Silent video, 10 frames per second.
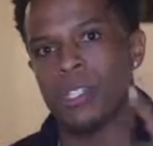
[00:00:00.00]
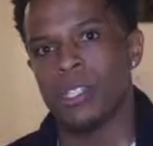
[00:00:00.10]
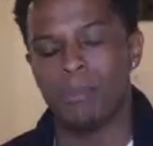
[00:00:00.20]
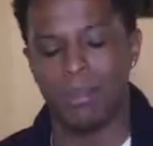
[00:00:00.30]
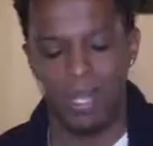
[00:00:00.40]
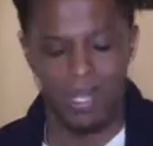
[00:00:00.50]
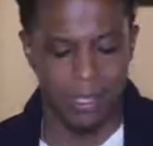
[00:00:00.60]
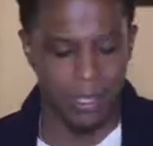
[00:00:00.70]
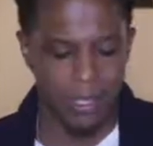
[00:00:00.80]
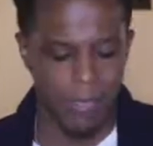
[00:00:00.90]

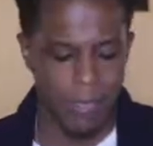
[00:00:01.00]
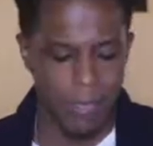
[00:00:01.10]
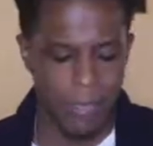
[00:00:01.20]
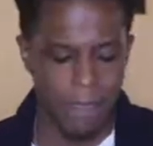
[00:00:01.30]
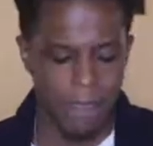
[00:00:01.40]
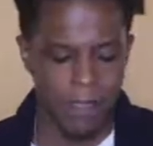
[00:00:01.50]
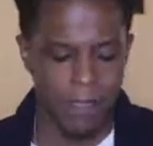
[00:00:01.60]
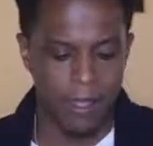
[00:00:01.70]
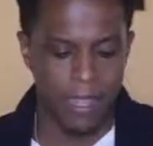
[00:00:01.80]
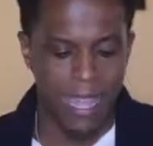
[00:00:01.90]
simplicity.
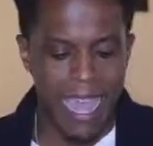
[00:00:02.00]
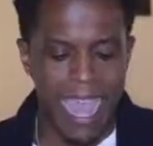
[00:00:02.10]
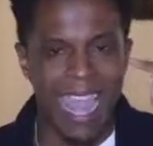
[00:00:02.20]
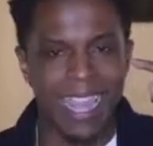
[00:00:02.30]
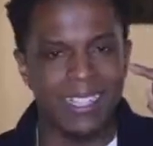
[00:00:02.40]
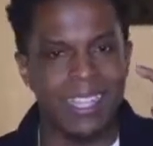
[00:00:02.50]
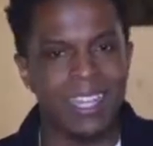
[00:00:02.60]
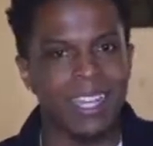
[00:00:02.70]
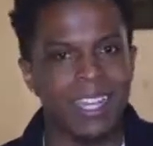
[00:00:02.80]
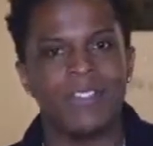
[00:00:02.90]
As he
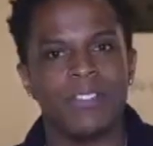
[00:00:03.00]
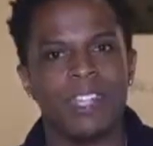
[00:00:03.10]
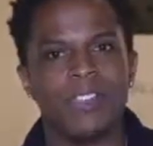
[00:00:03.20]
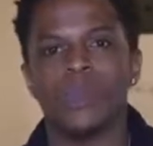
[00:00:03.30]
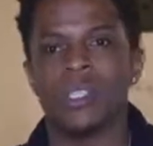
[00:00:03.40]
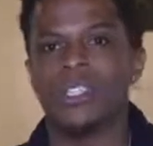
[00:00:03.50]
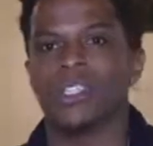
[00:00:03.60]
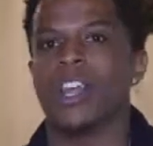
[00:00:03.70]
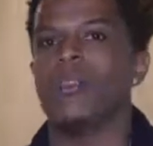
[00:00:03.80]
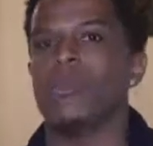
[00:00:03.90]
left, he was
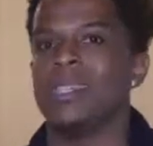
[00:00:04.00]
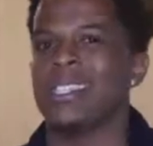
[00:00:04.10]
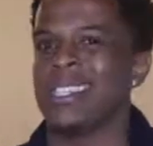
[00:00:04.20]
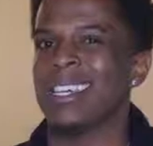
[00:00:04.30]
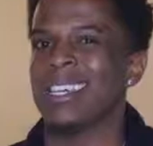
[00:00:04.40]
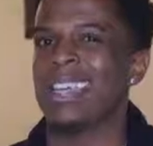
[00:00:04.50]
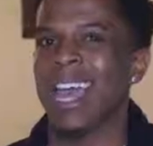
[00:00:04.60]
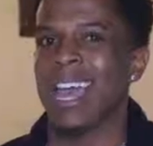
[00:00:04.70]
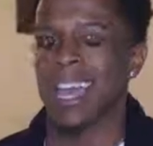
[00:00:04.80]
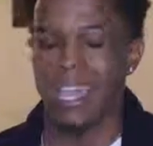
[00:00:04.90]
determined to
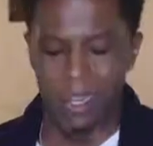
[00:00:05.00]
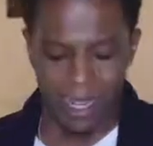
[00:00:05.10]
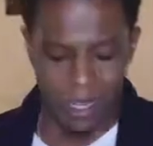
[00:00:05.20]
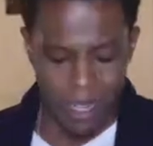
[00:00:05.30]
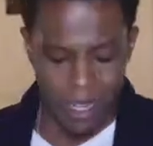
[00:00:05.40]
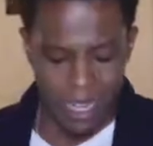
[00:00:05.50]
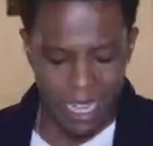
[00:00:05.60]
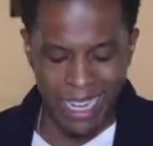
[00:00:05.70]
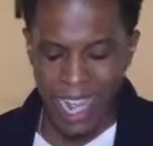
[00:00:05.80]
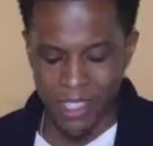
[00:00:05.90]
decline
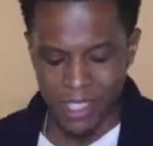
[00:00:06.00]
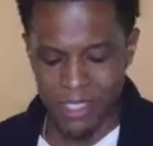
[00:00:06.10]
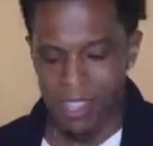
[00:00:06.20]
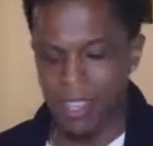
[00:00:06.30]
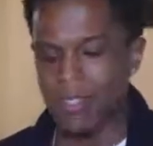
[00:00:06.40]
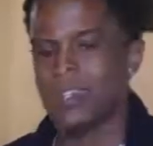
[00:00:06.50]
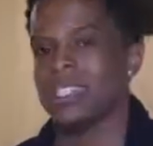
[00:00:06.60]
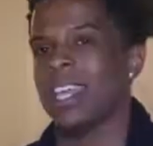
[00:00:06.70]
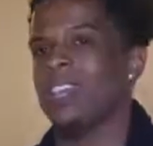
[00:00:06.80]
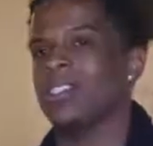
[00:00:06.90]
Elisha's
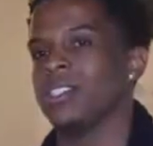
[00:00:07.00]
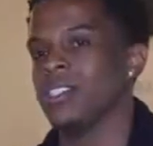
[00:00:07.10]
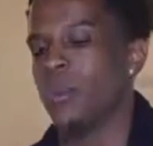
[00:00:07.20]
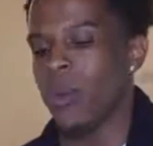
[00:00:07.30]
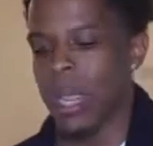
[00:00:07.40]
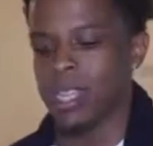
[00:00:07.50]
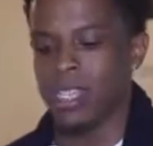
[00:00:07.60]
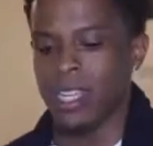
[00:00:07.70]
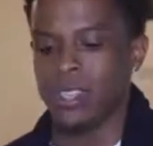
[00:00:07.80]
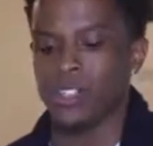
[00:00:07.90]
invitation to wash
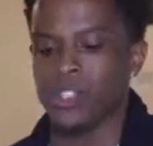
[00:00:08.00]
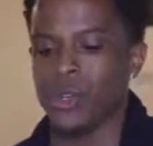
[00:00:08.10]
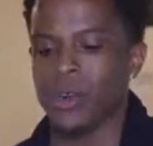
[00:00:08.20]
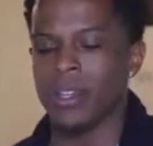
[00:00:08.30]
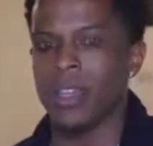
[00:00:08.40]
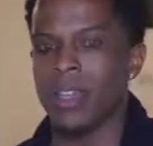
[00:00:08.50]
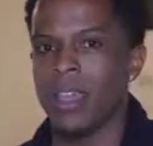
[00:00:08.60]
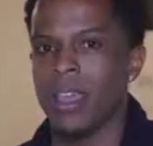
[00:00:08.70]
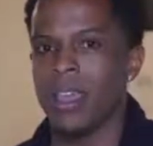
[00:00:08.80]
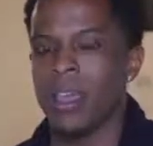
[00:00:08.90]
in the Jordan.
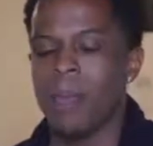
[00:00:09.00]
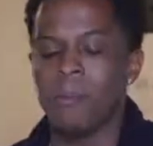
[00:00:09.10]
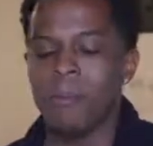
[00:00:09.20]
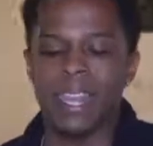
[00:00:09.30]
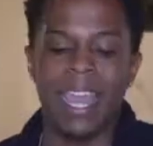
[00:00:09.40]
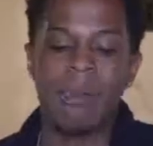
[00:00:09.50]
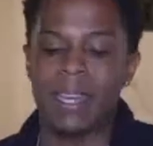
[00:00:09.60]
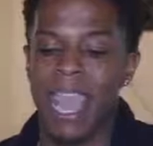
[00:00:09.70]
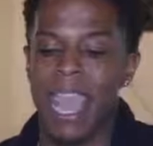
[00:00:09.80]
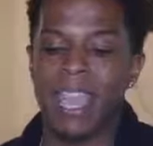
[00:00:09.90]
But
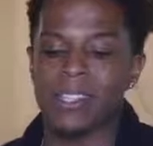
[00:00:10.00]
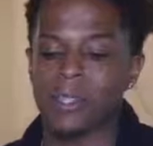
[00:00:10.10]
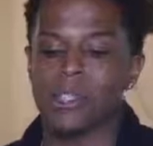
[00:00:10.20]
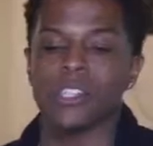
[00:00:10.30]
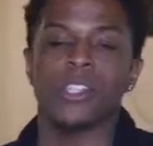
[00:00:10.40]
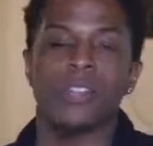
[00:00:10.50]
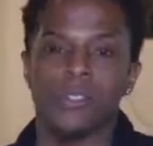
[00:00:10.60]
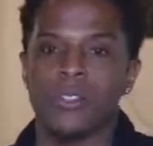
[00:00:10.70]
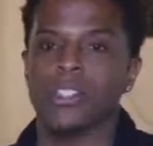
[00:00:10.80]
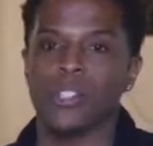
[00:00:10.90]
Naaman had some
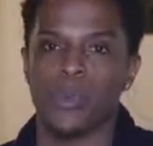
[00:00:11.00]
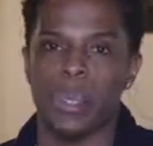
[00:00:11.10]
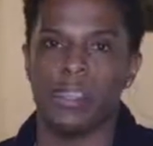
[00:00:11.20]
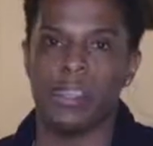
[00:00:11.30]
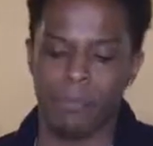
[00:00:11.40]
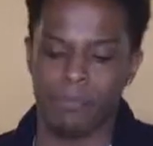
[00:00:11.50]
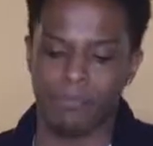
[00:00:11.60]
servants with him